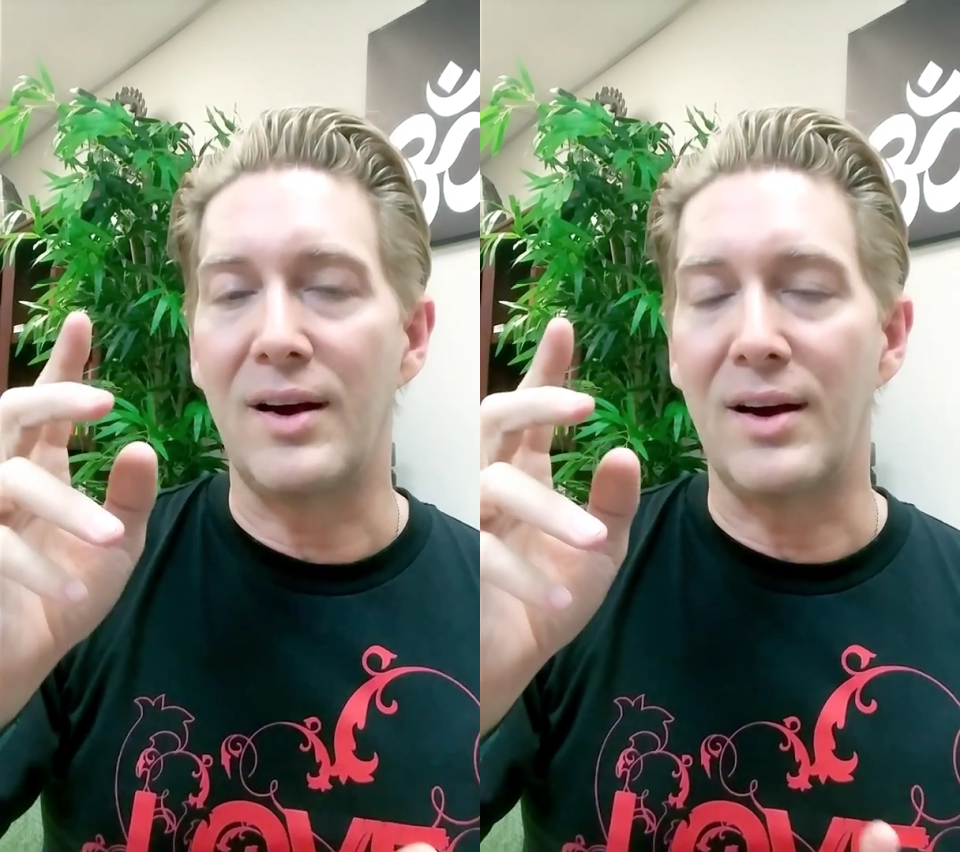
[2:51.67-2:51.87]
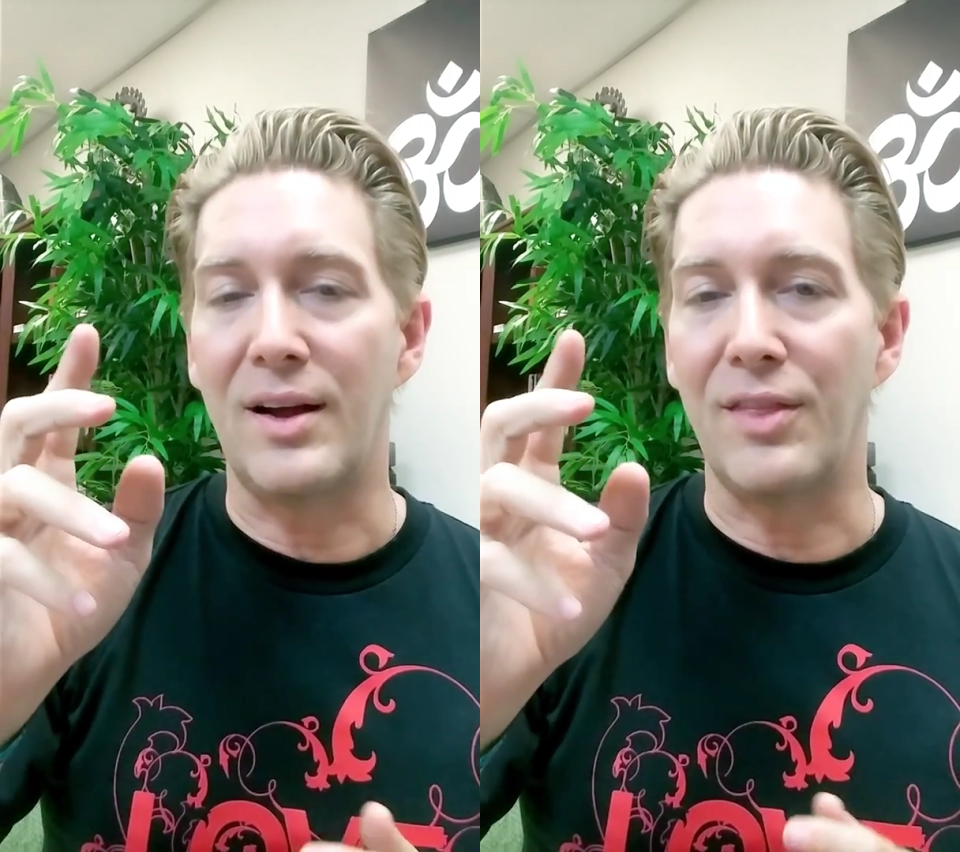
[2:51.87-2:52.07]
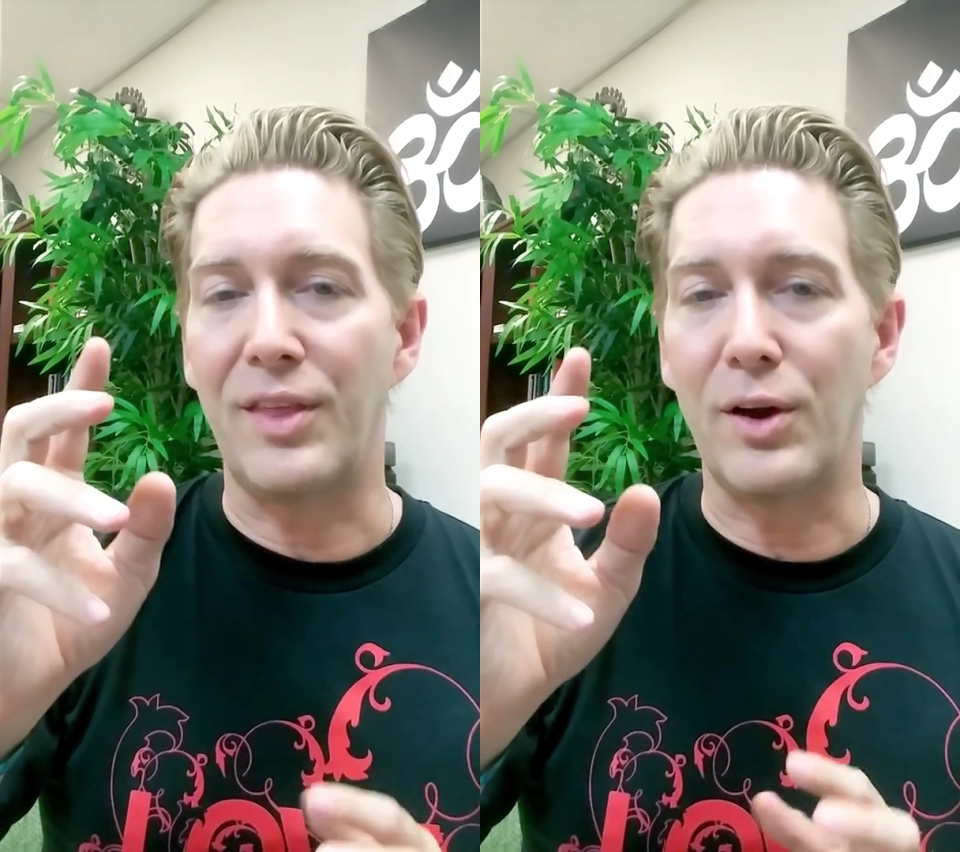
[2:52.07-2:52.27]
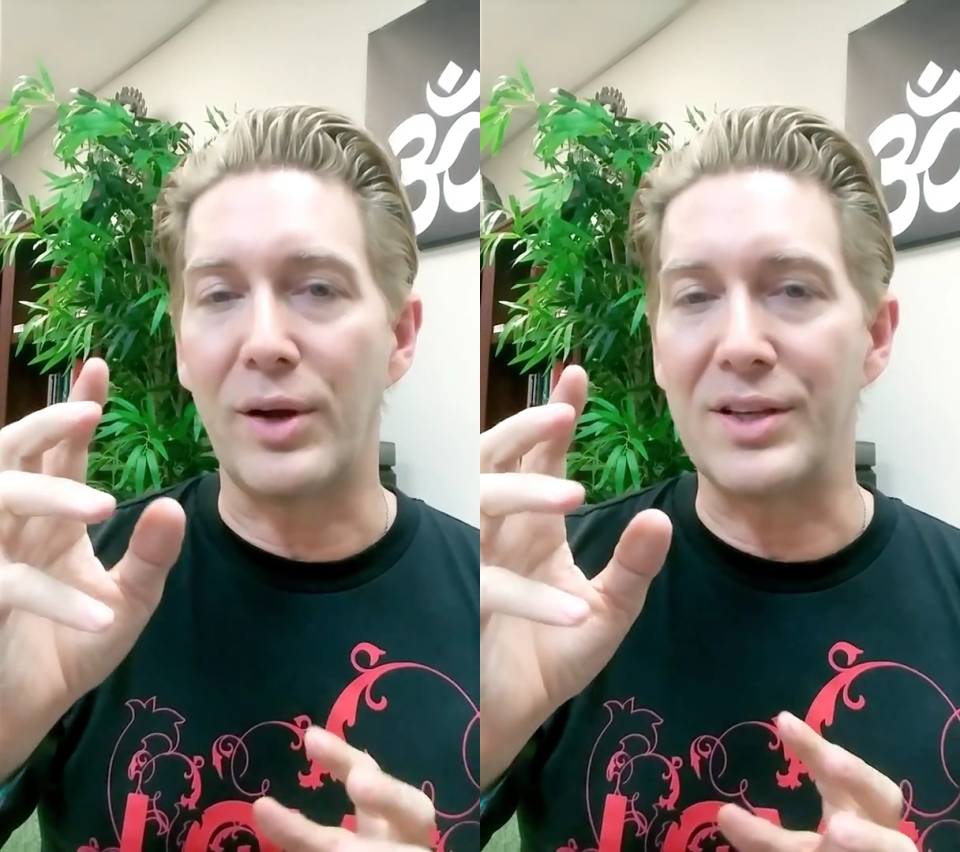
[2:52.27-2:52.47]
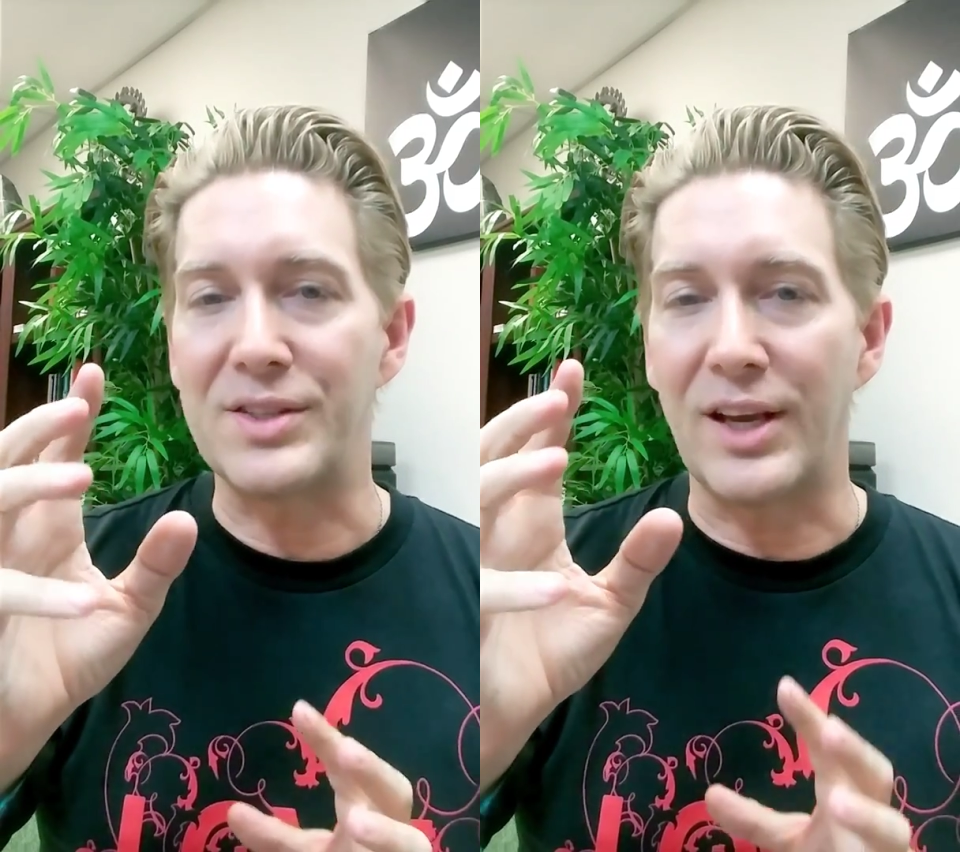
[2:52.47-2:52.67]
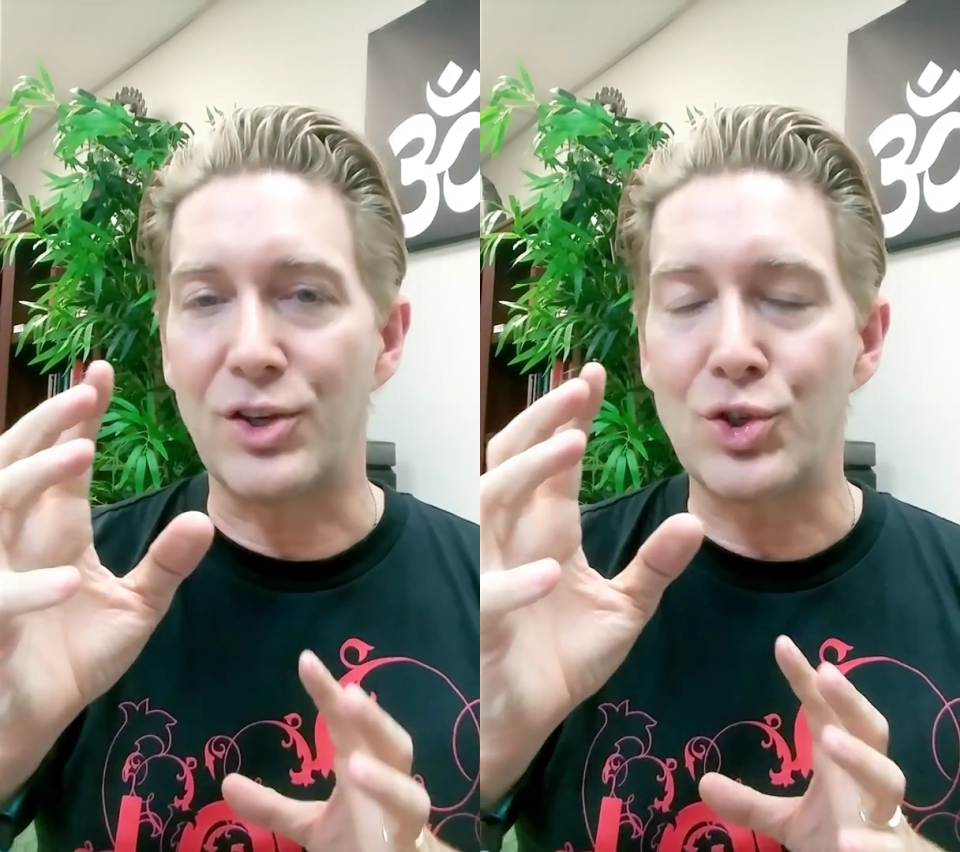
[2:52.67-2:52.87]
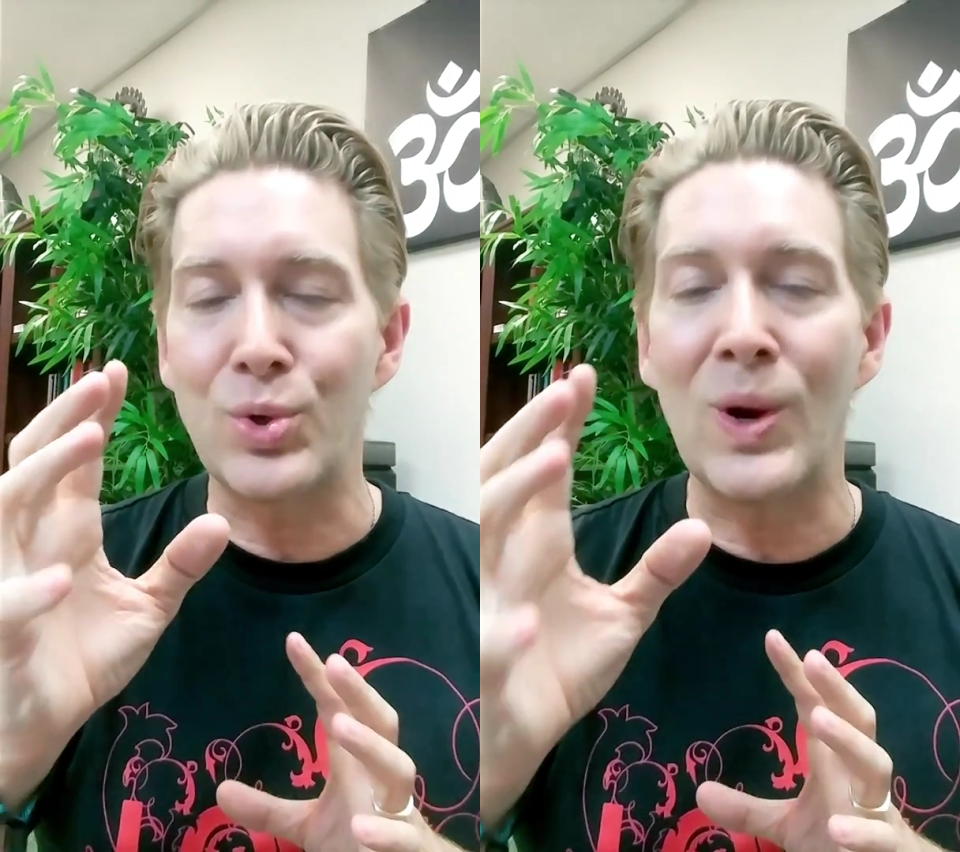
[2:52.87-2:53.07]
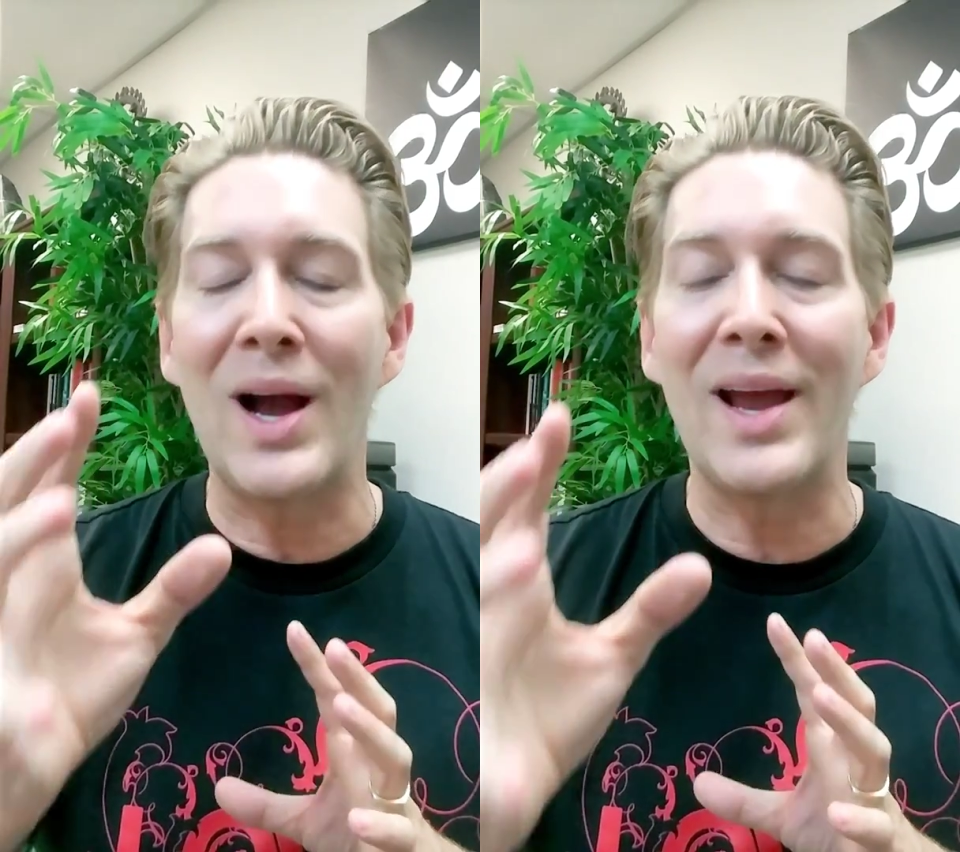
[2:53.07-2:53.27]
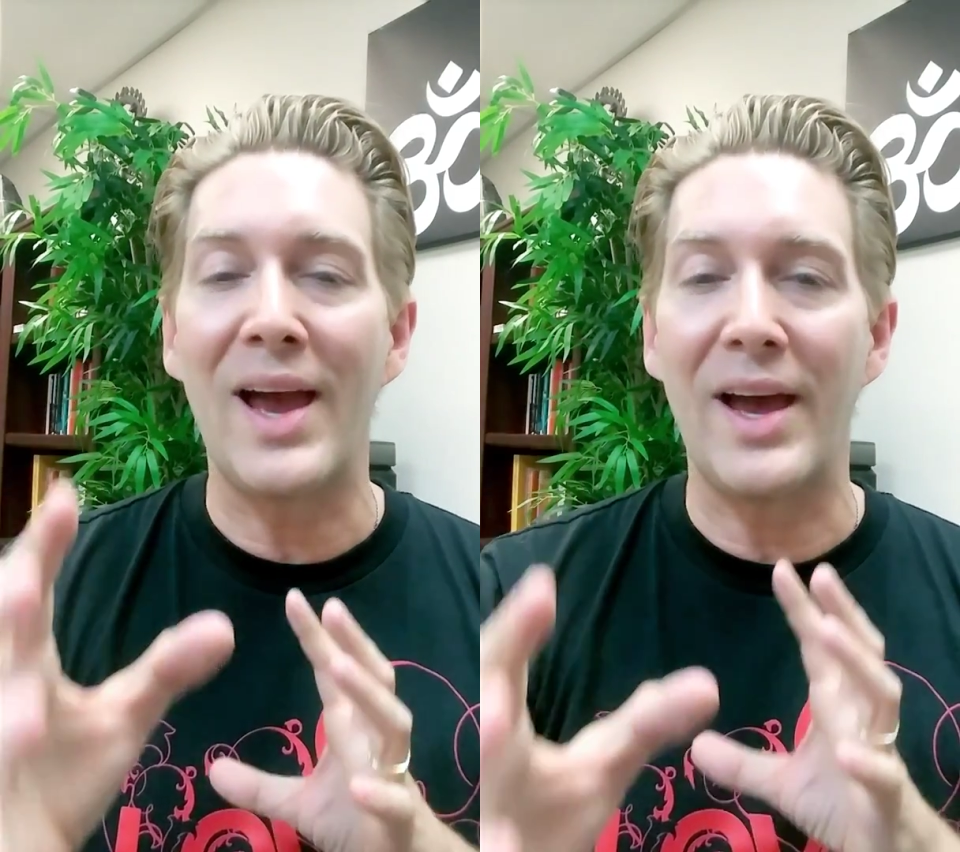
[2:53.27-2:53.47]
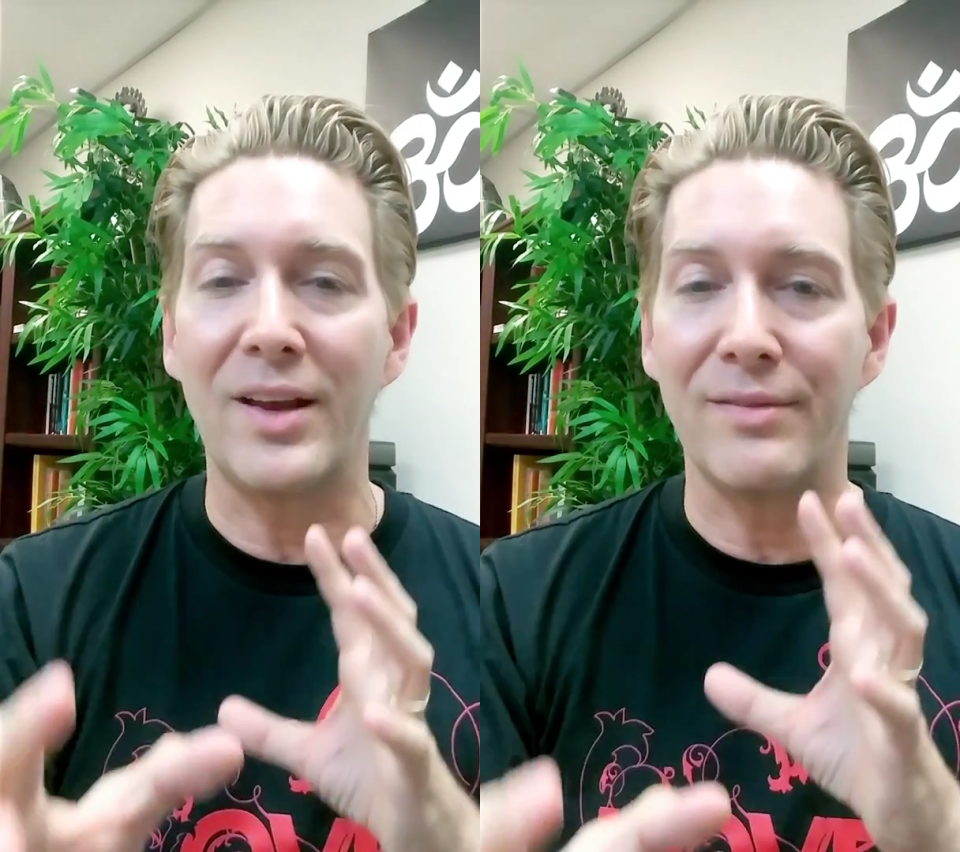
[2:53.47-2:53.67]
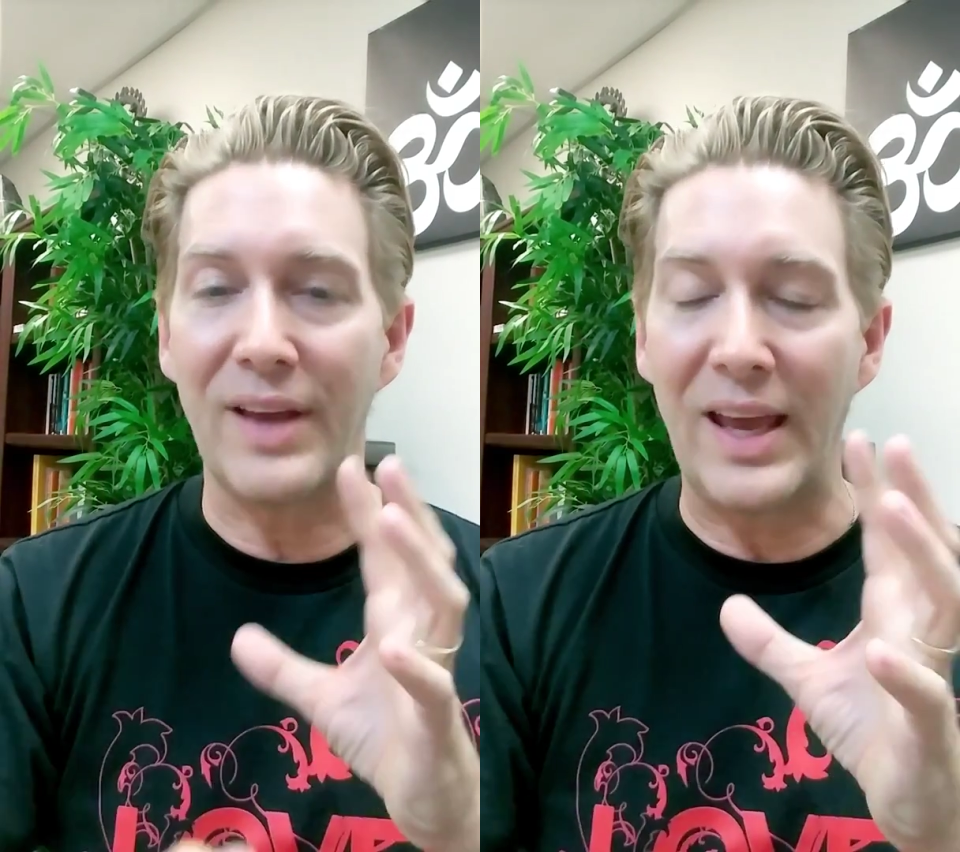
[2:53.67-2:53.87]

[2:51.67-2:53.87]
there is a triad of